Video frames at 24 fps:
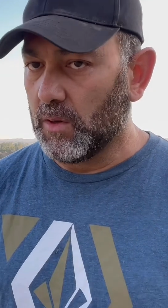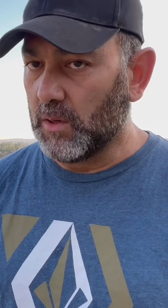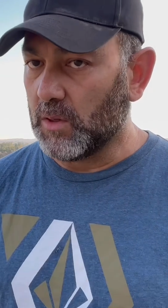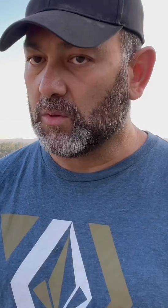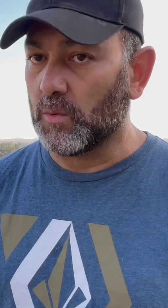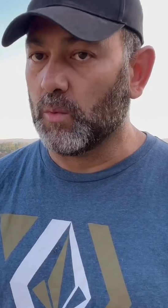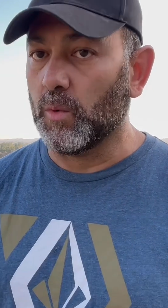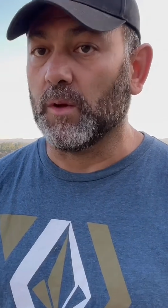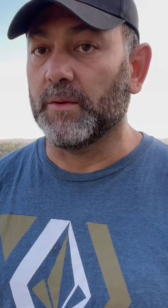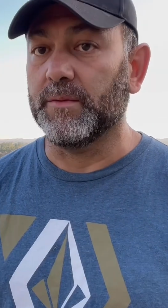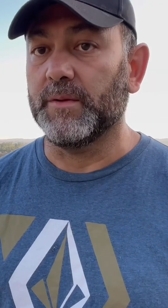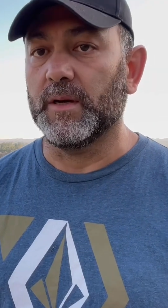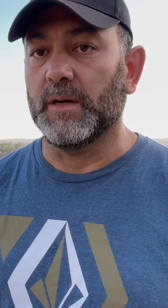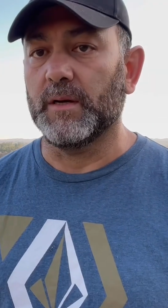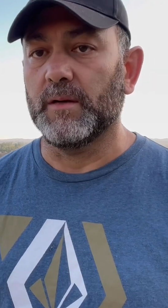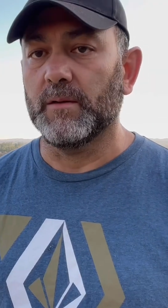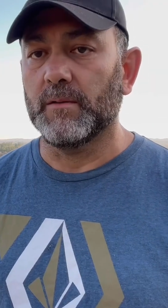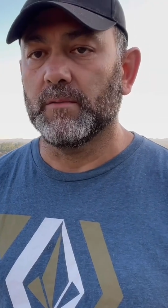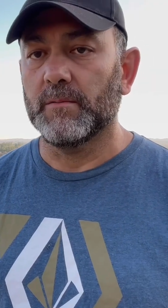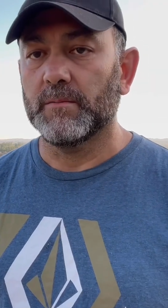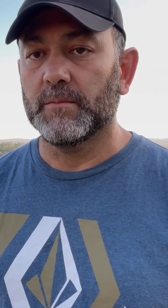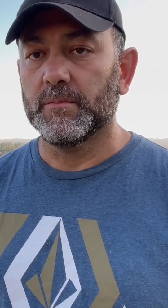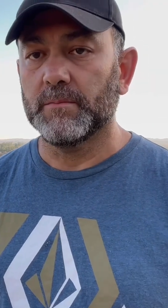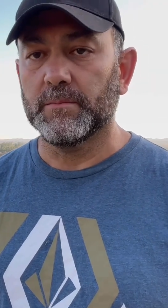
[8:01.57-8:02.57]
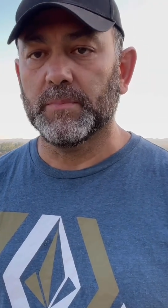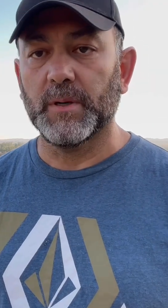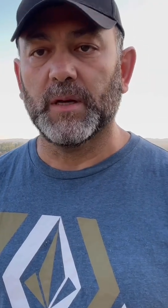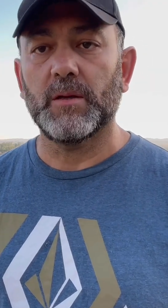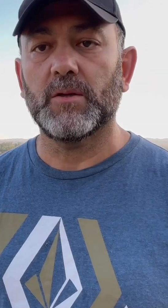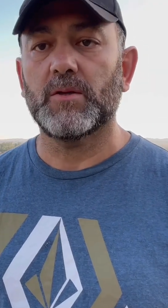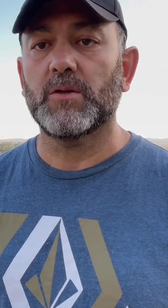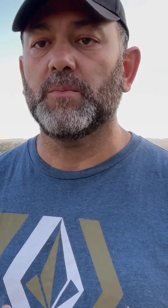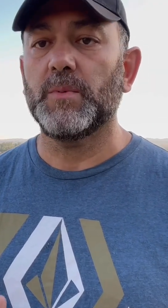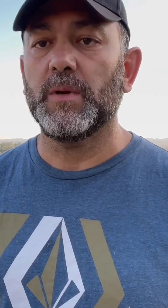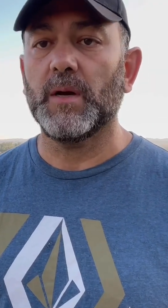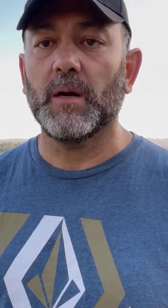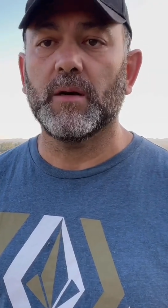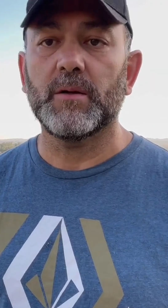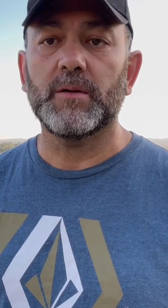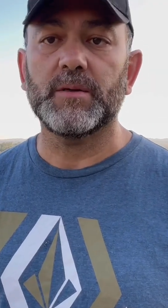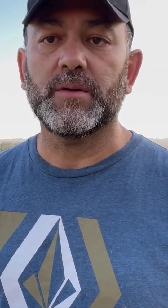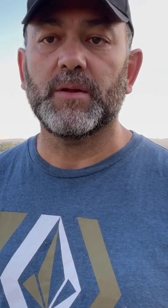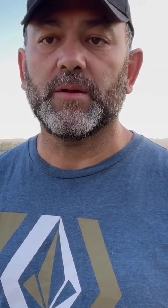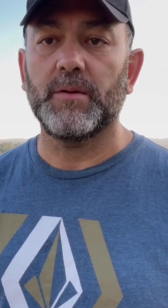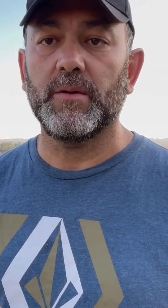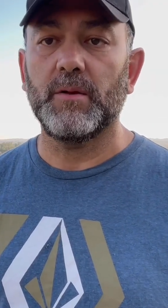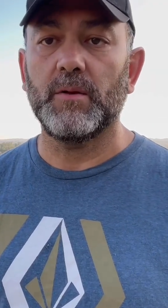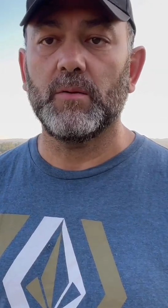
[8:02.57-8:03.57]
well done. But to be honest
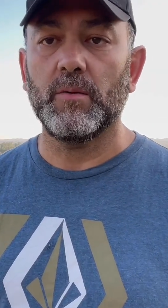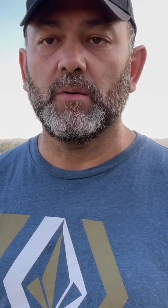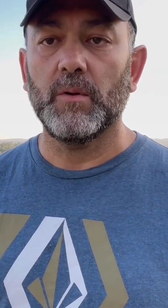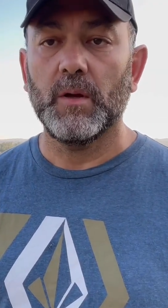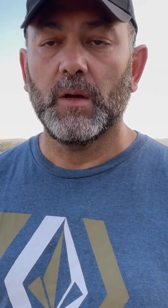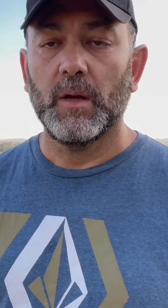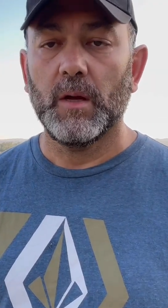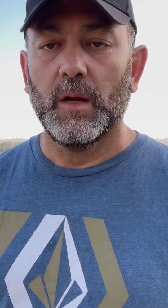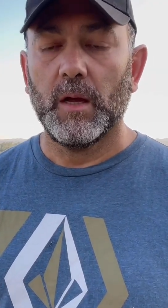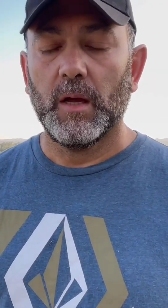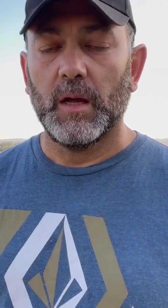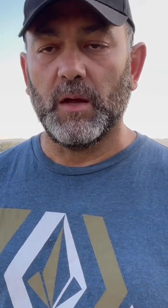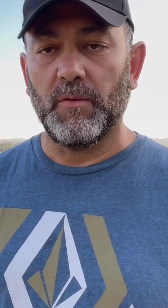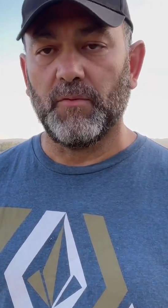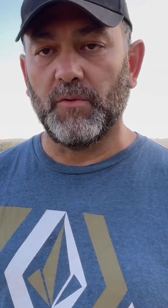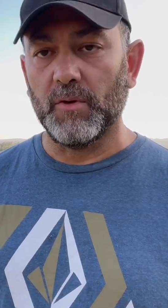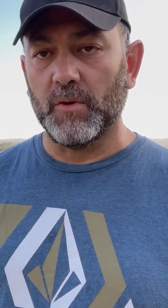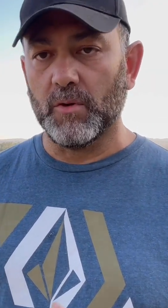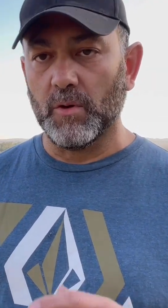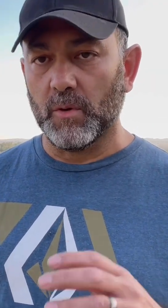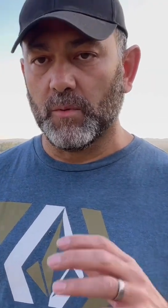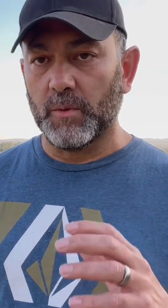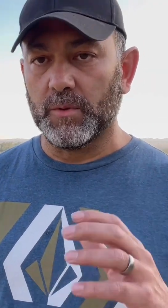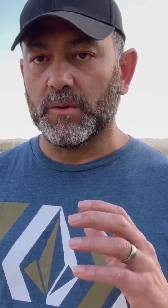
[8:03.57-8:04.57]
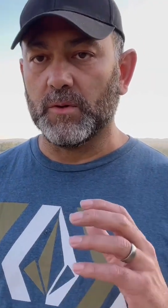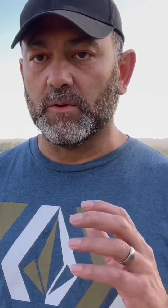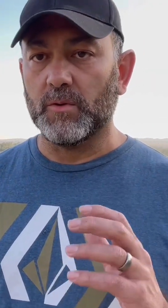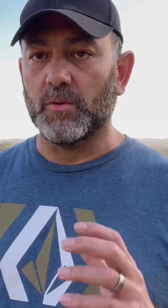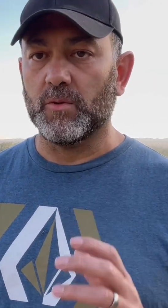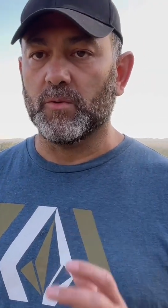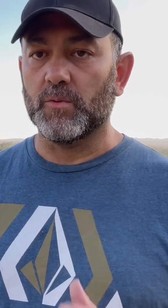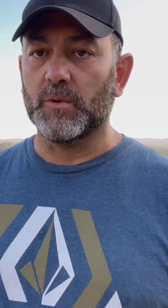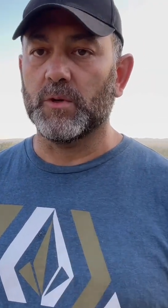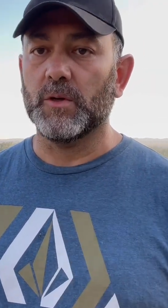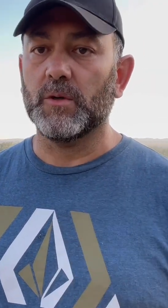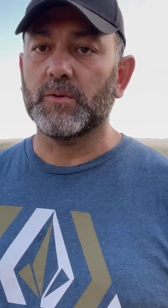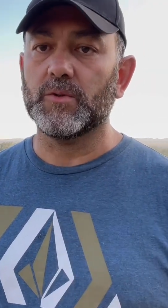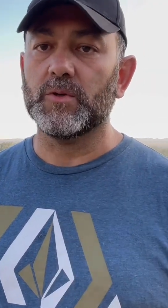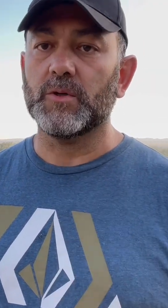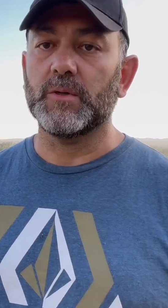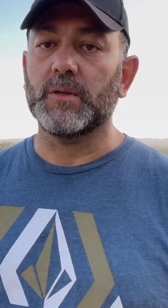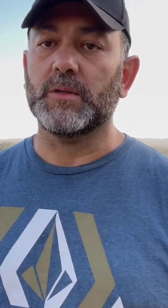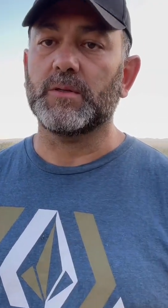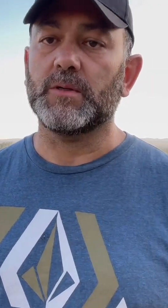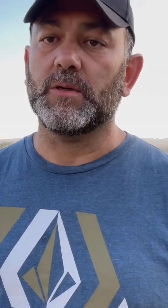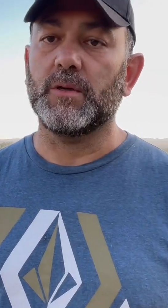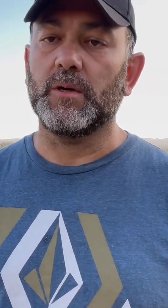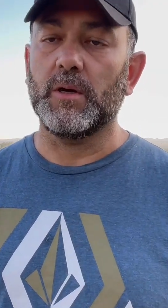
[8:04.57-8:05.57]
with you, if you go with a good realtor
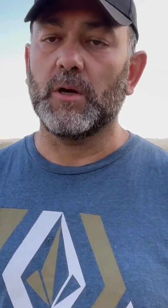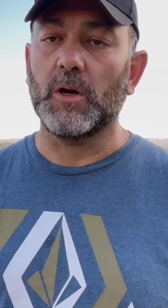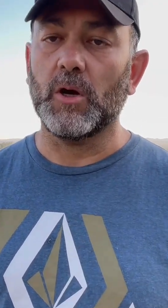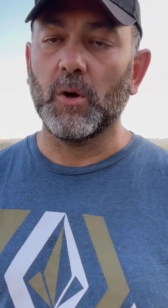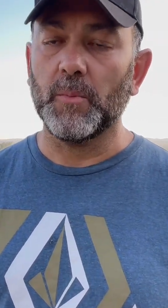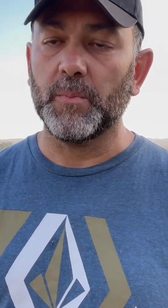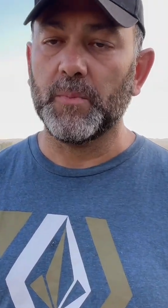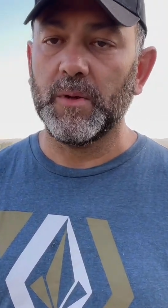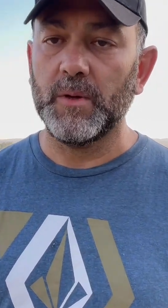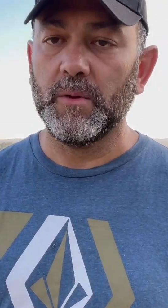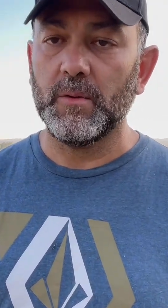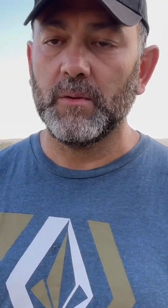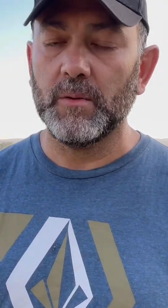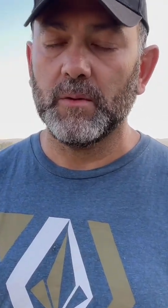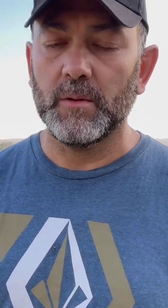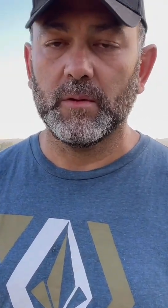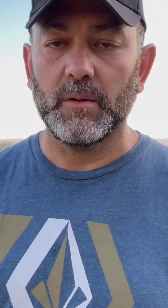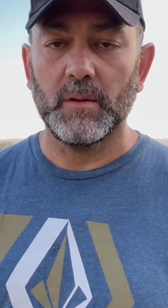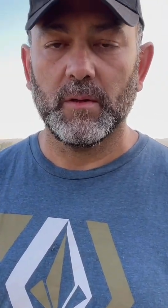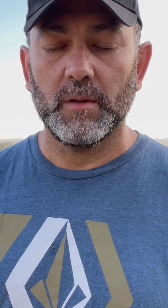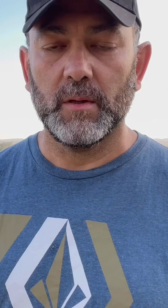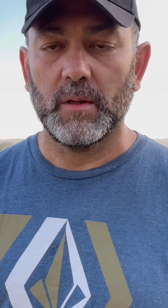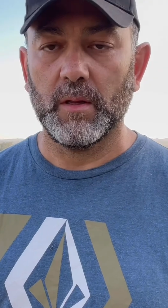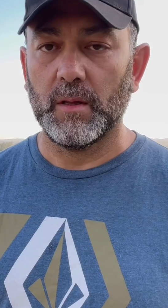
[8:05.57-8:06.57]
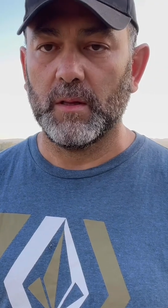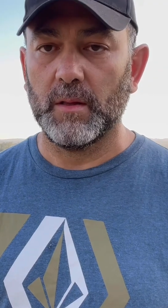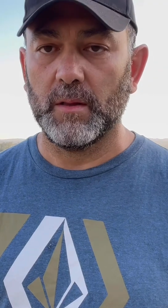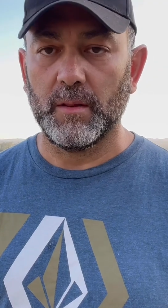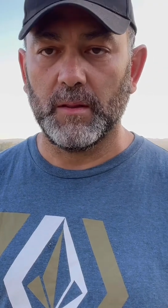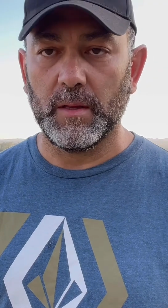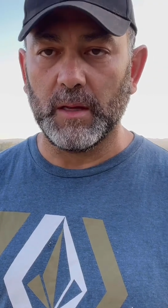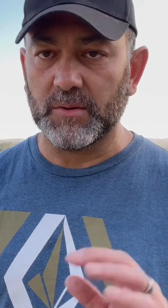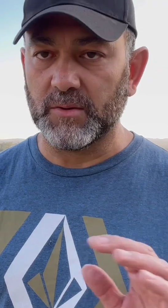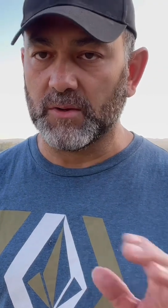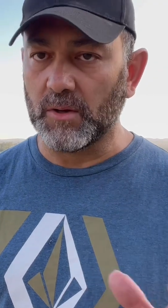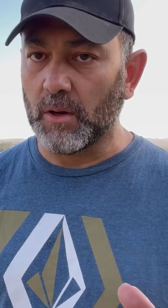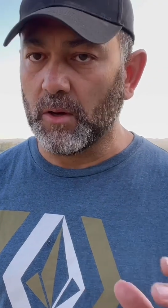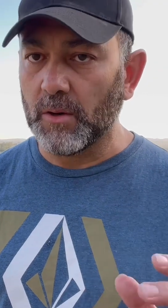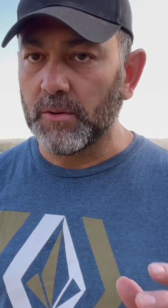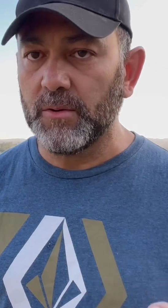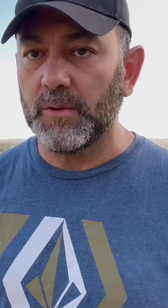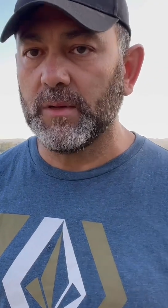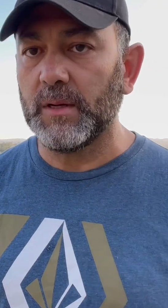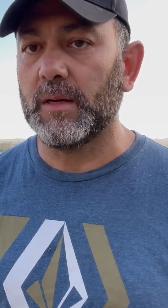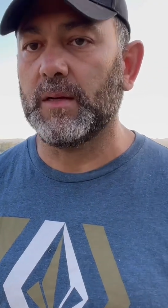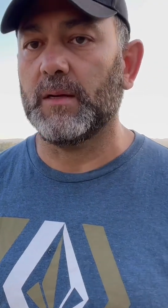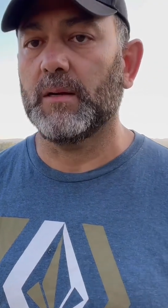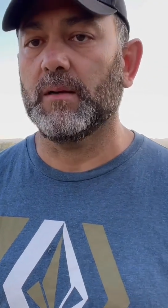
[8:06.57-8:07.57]
that's going to help you, that's all you
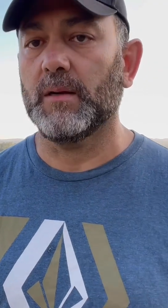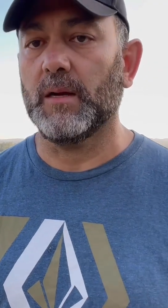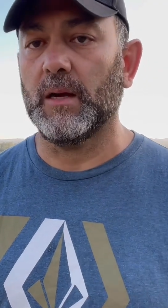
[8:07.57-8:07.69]
need.